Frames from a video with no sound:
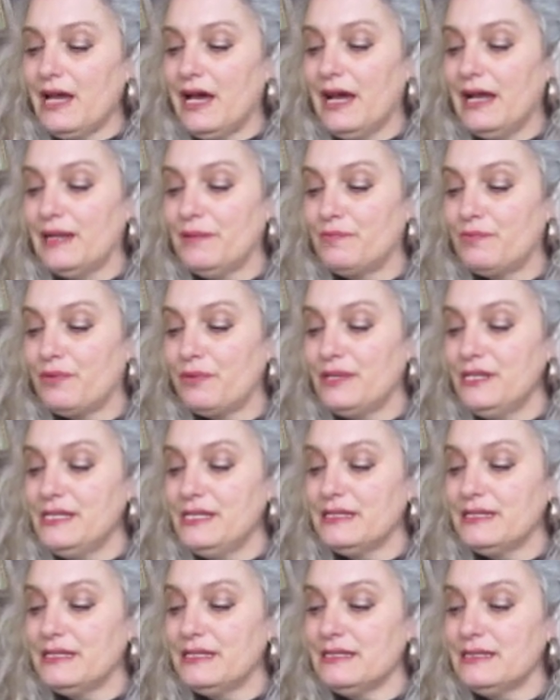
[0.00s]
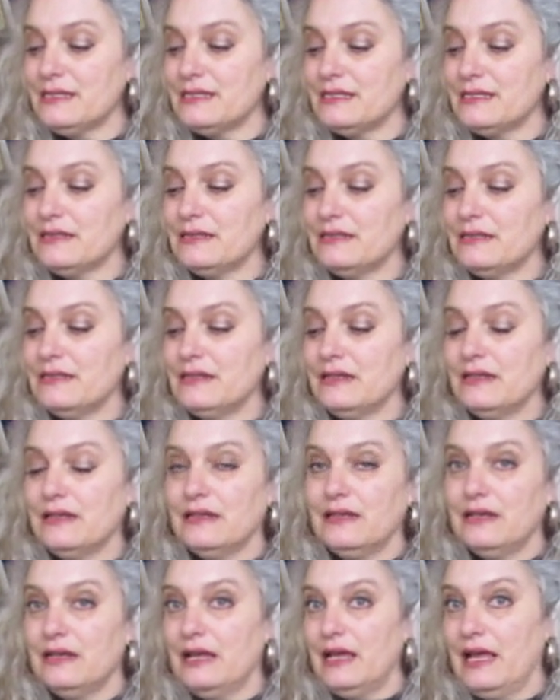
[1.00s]
high priestess
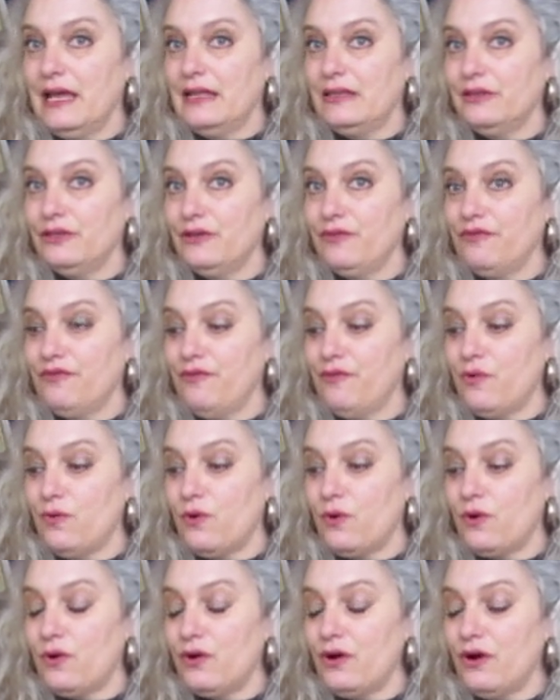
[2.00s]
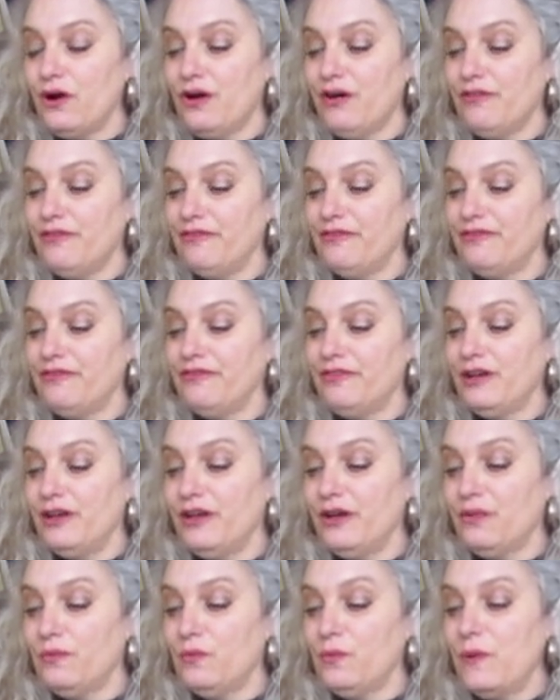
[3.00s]
and the four of
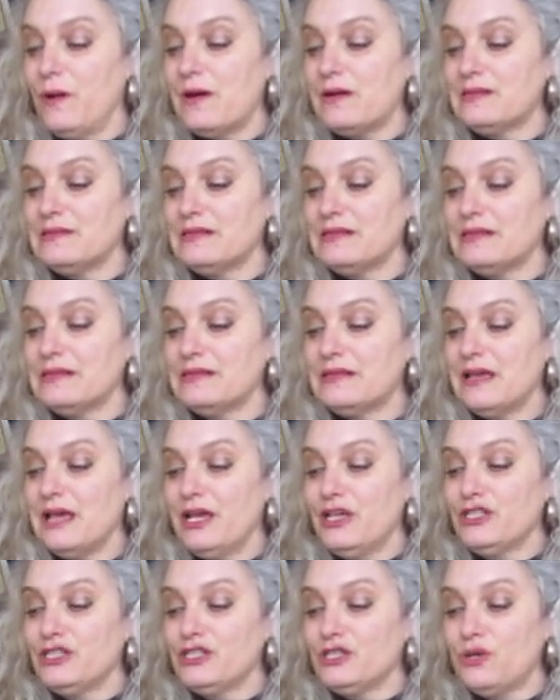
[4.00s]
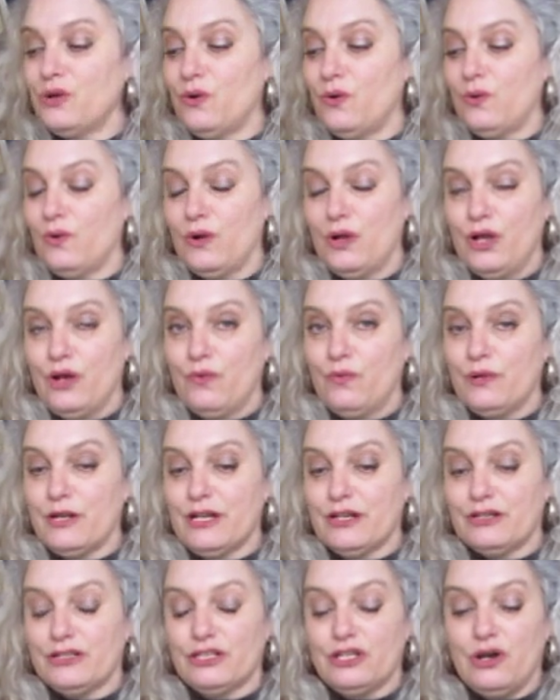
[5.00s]
uh, wands so
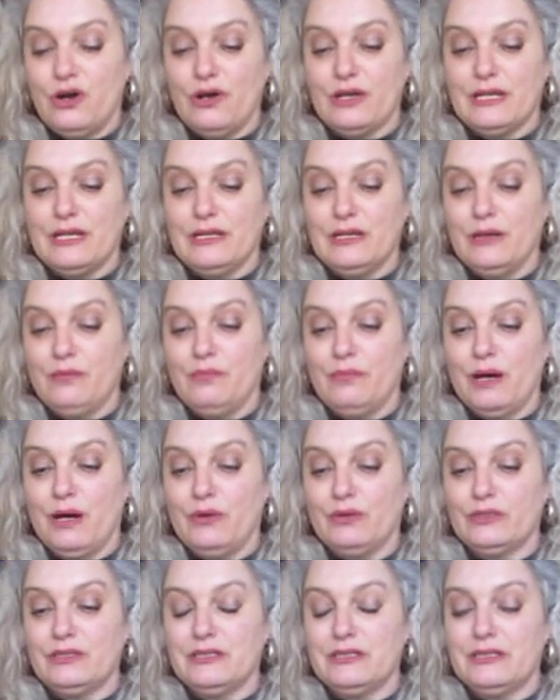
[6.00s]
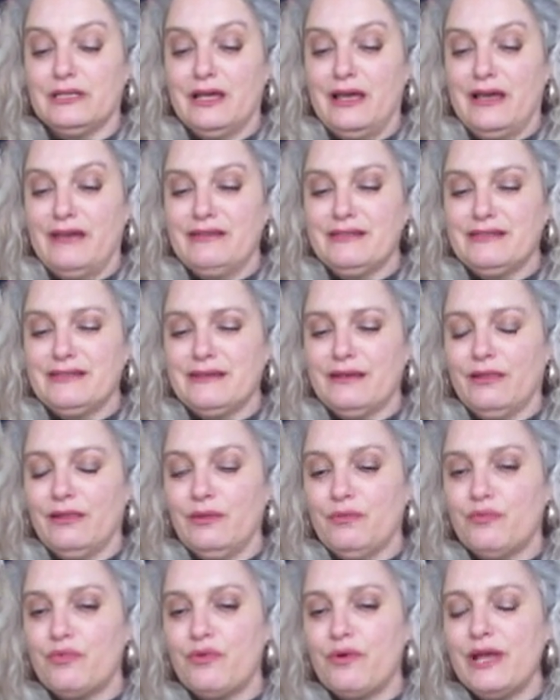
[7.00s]
we're talking about
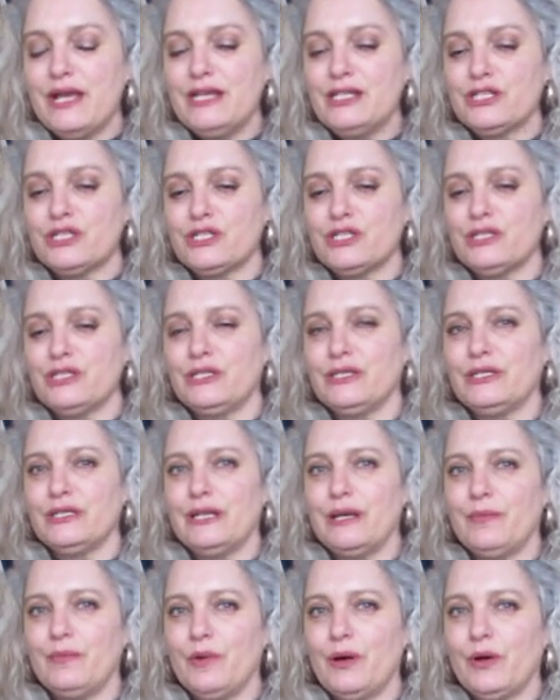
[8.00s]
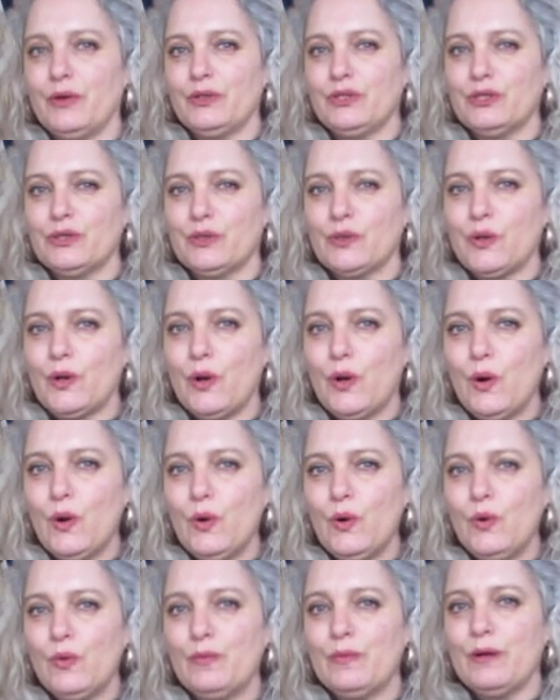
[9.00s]
celebration about your
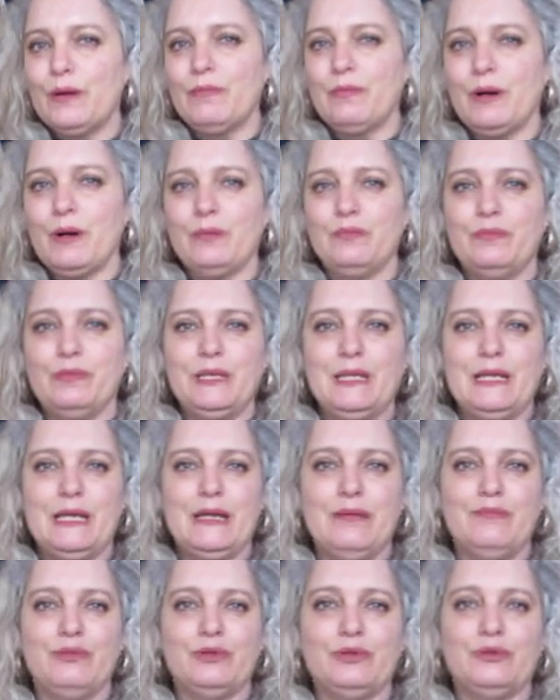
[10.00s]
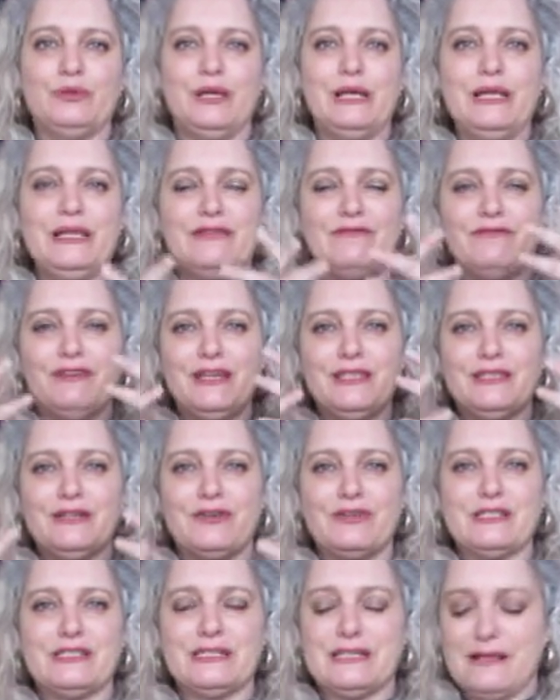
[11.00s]
home about being able to elevate
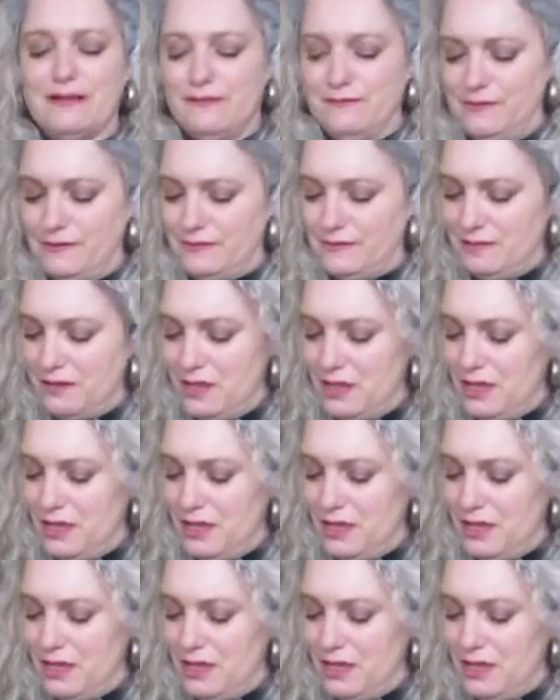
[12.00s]
ourselves